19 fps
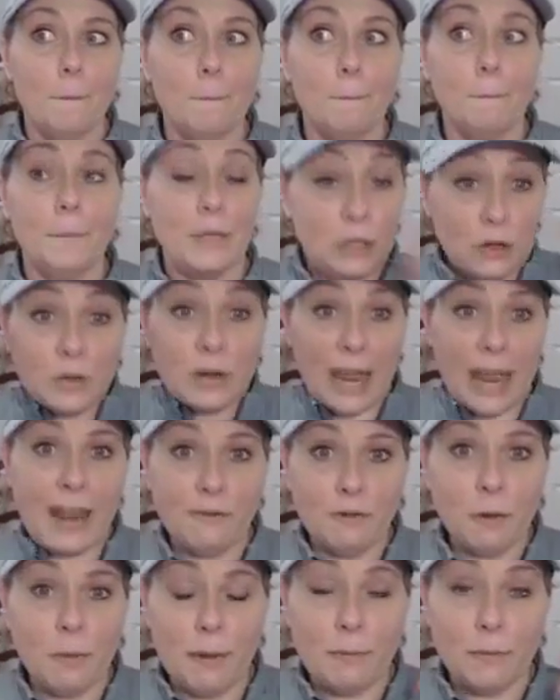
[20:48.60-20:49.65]
but you can't
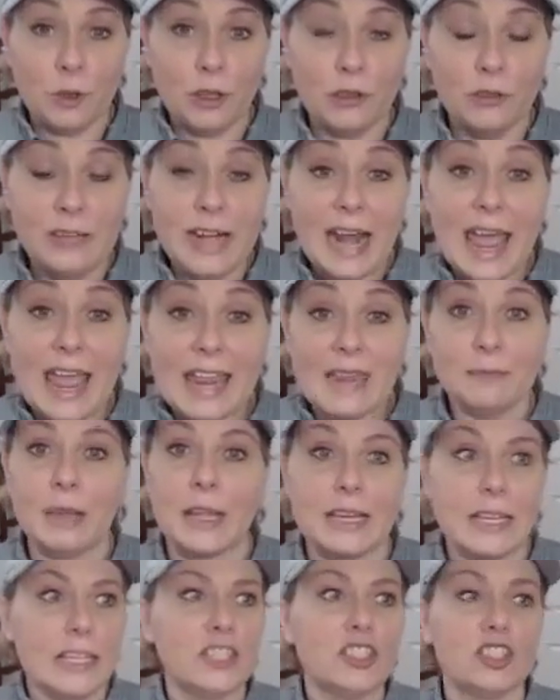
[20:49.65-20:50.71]
remember their name.
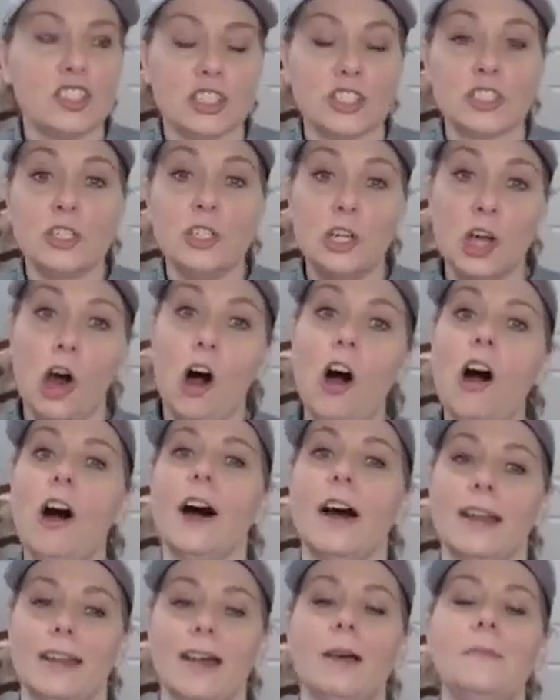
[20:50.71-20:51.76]
Like, it's just
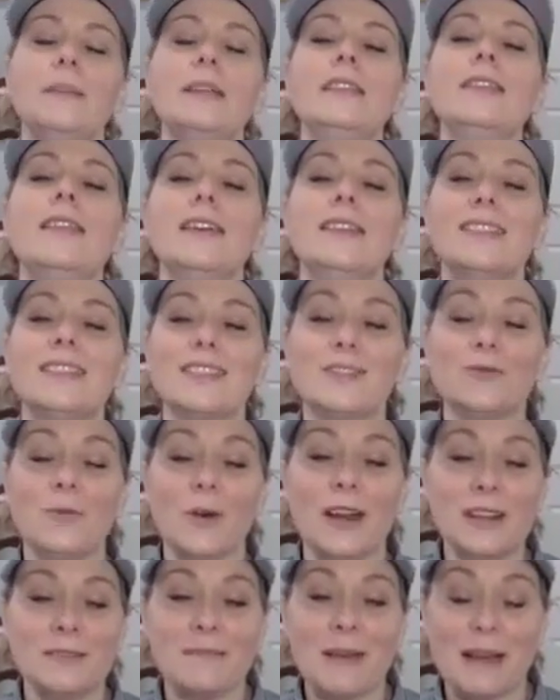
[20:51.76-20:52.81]
gone. I mean, this is
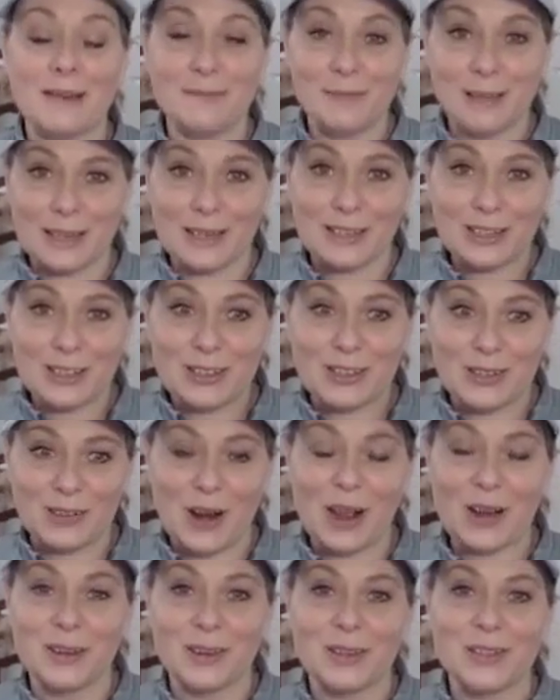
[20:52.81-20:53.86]
one of my biggest
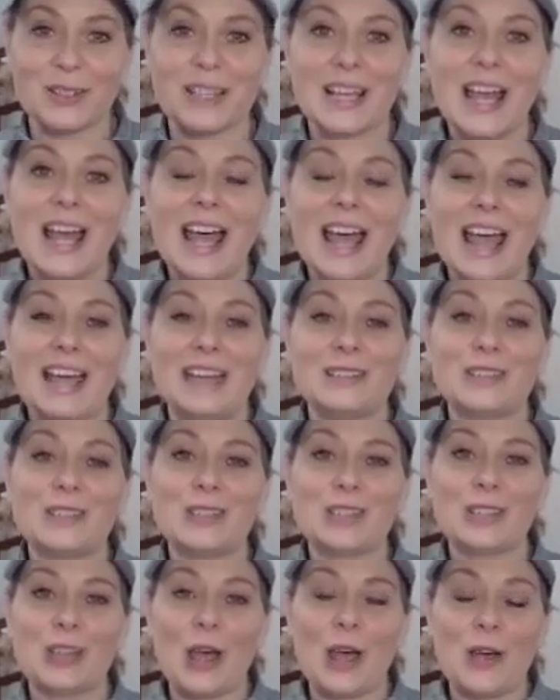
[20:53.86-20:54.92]
struggles. And
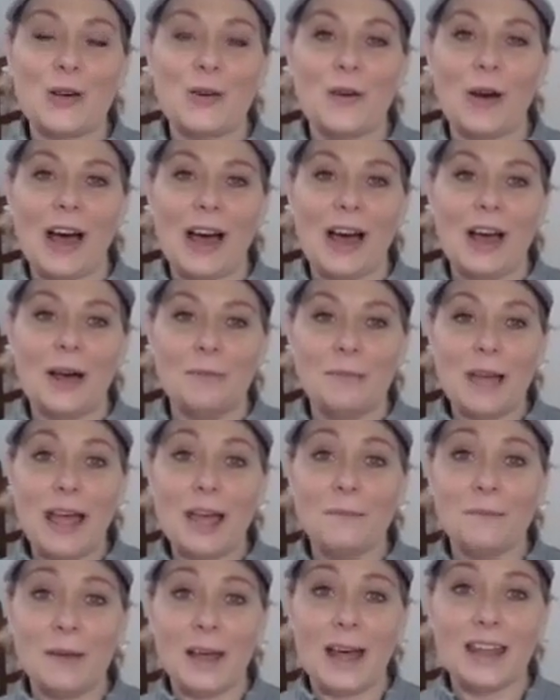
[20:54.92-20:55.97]
so,
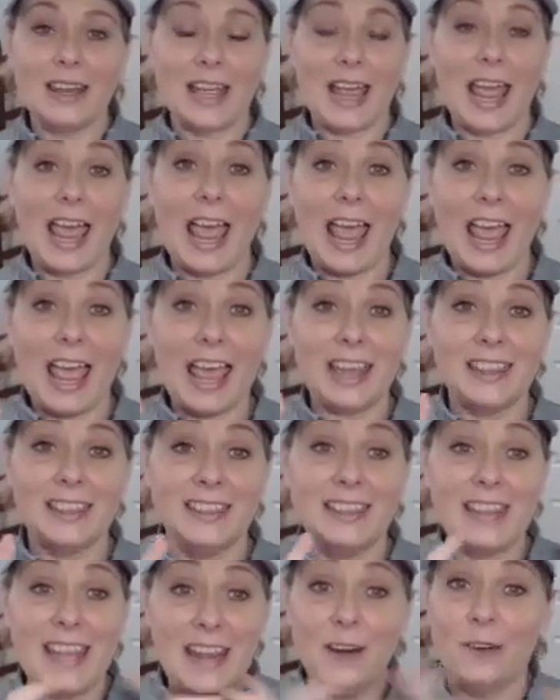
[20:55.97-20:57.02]
but
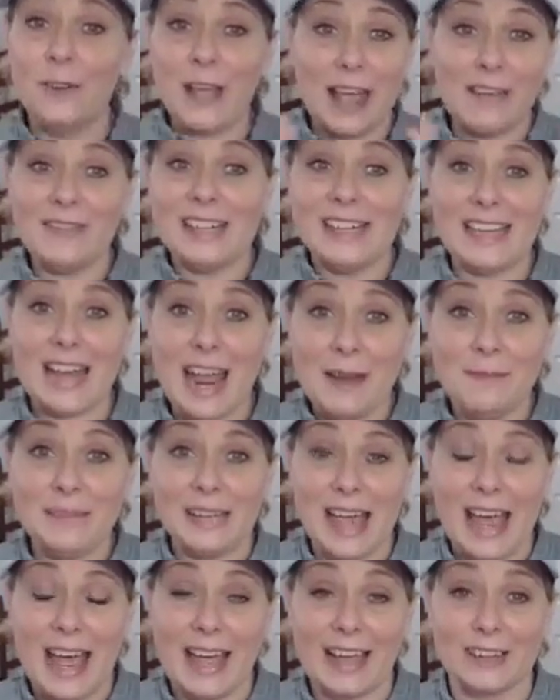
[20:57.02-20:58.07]
they don't have any name
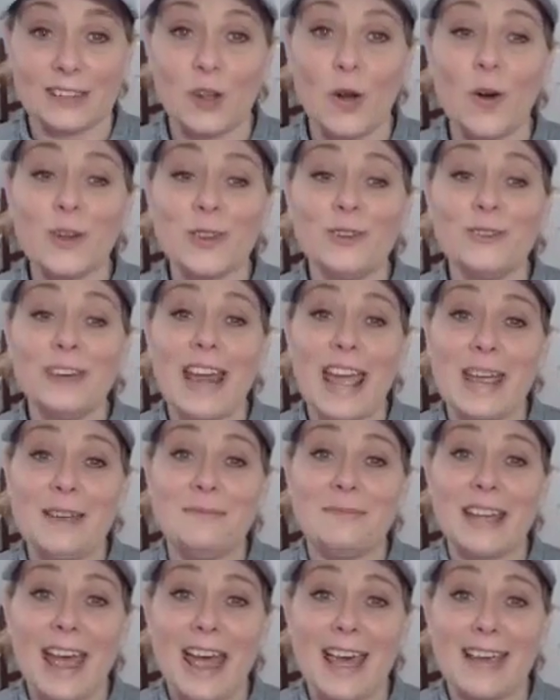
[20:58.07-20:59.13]
tags, or their name
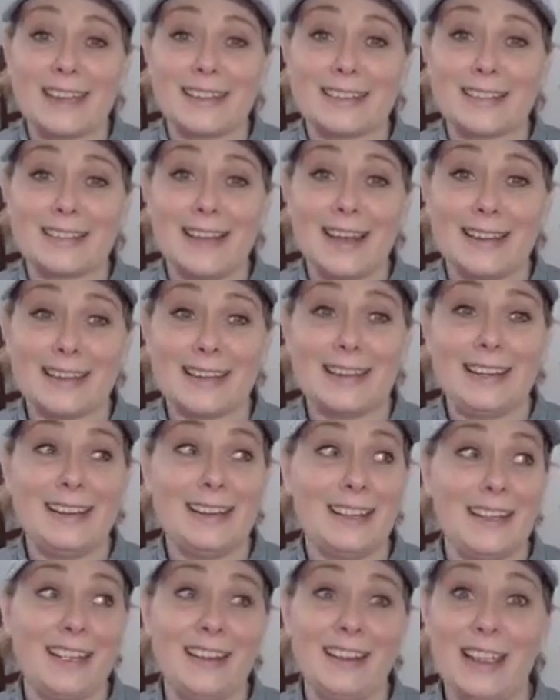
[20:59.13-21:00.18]
tag is like in
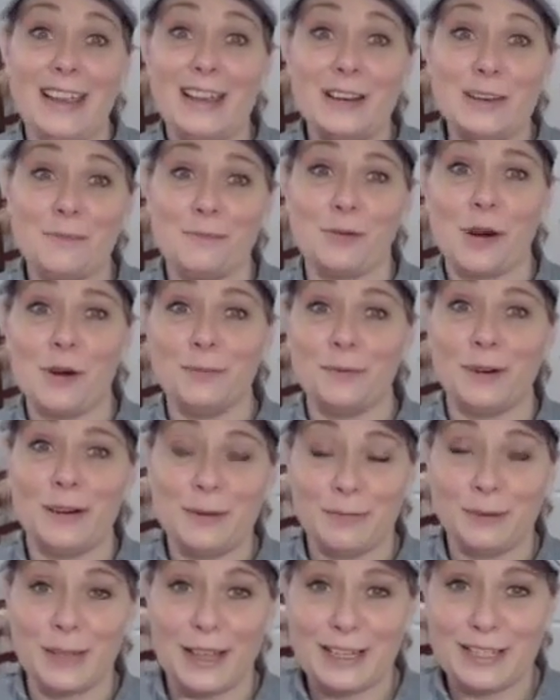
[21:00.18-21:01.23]
an
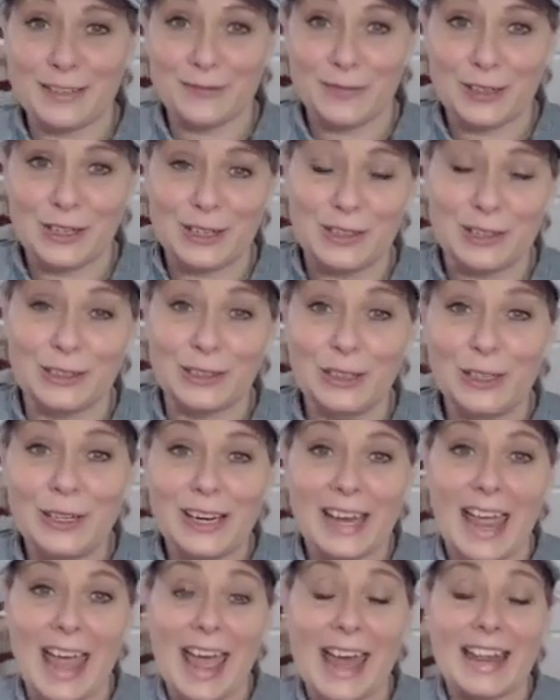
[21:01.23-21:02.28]
inappropriate place for you to look
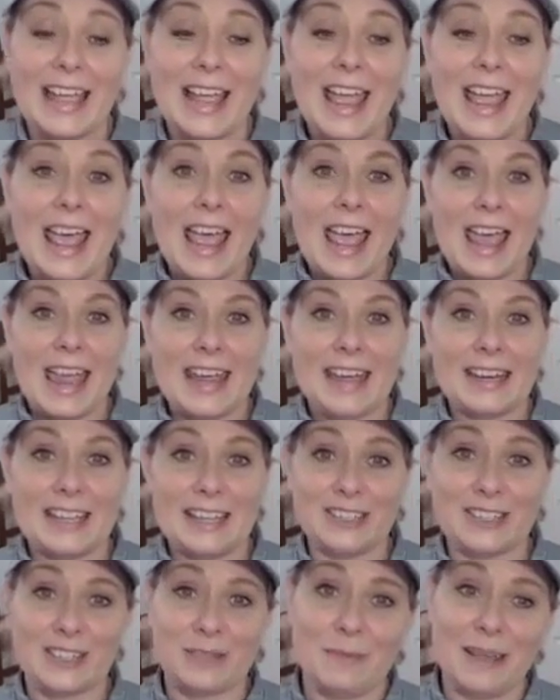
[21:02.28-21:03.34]
at, and it
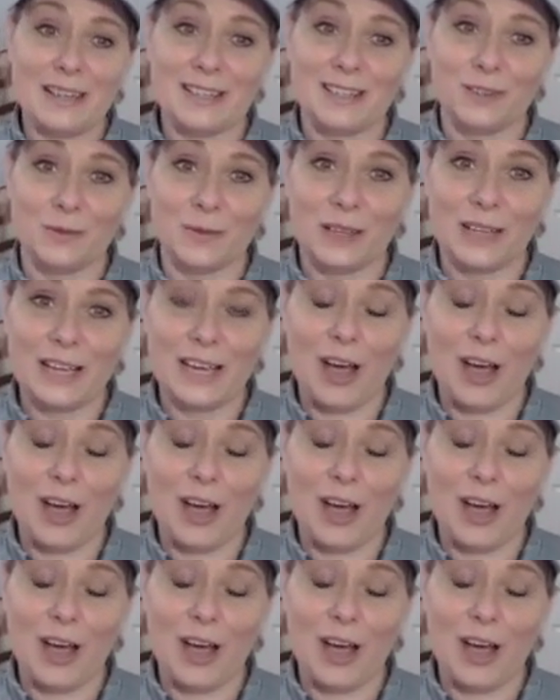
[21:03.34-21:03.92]
just makes it really